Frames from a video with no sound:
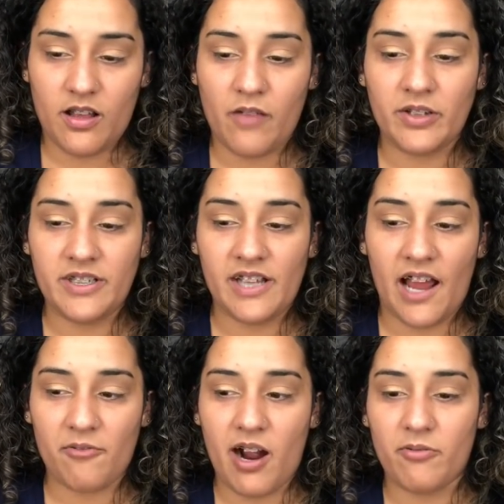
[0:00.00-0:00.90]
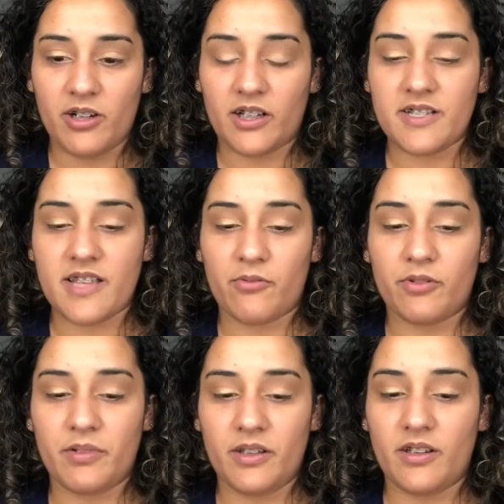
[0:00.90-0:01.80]
of a DIY one, because that
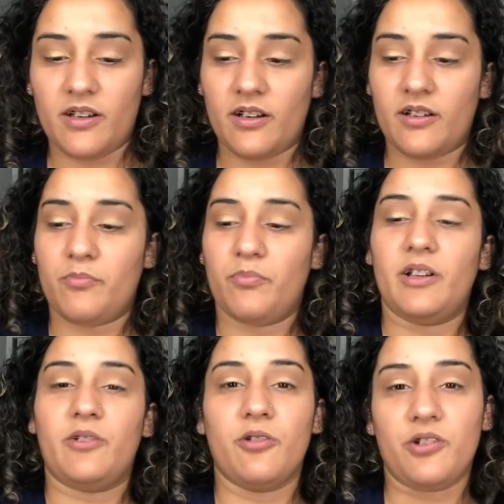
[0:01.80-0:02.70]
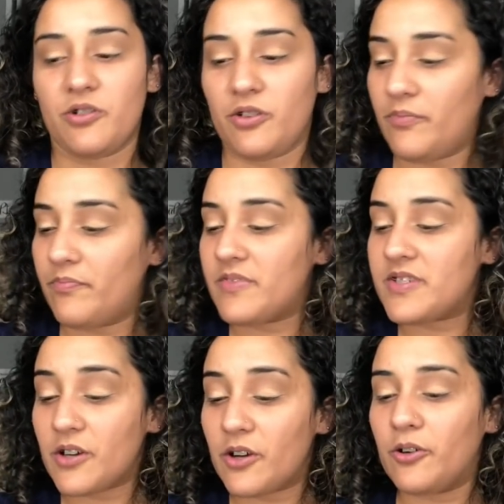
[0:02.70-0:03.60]
would be pretty cool to show you.
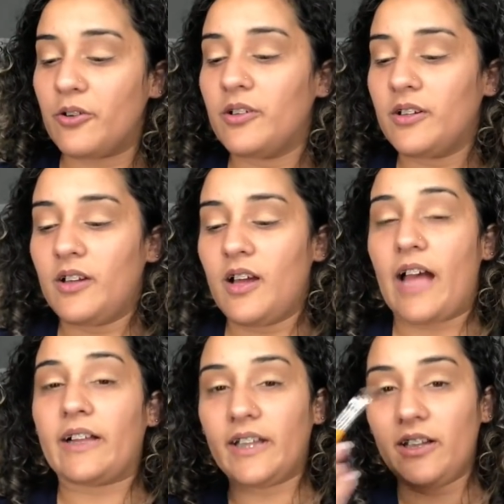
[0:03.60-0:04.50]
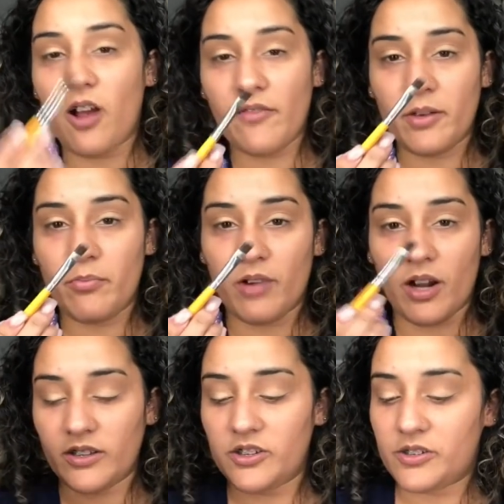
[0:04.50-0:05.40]
So I cleaned off the
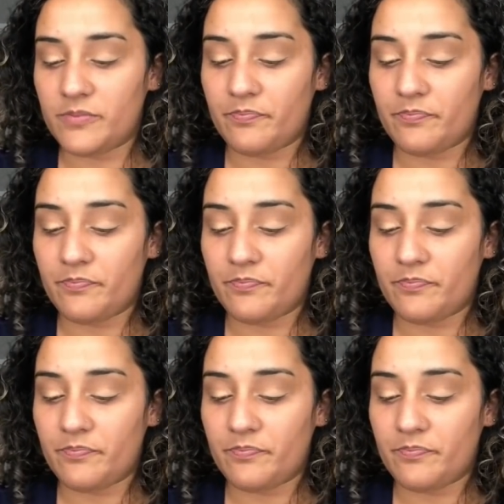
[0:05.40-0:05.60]
brush